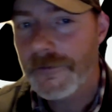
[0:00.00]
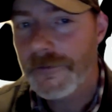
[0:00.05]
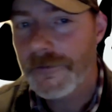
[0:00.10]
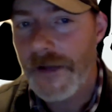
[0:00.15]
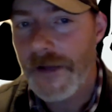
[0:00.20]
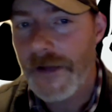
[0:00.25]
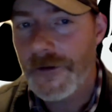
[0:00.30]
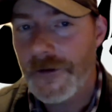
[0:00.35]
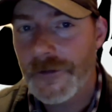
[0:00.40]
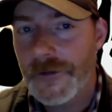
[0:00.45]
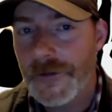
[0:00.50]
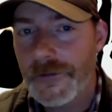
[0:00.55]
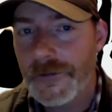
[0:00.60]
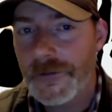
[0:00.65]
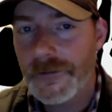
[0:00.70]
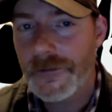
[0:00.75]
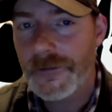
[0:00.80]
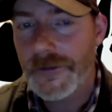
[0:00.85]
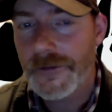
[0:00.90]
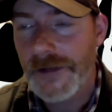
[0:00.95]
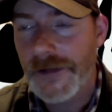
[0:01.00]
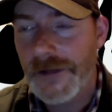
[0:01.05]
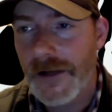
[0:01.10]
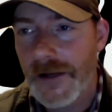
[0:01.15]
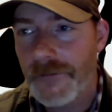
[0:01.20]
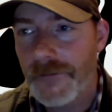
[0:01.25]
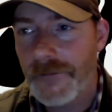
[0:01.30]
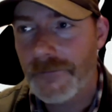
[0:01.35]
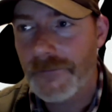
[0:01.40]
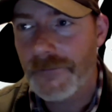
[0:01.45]
They just
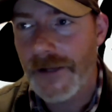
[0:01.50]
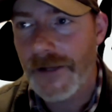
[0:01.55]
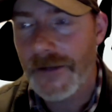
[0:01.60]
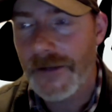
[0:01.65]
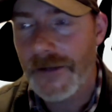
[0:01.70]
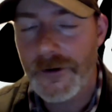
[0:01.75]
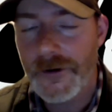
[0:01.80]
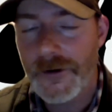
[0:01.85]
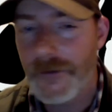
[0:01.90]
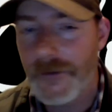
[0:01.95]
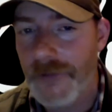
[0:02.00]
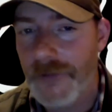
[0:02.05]
say like the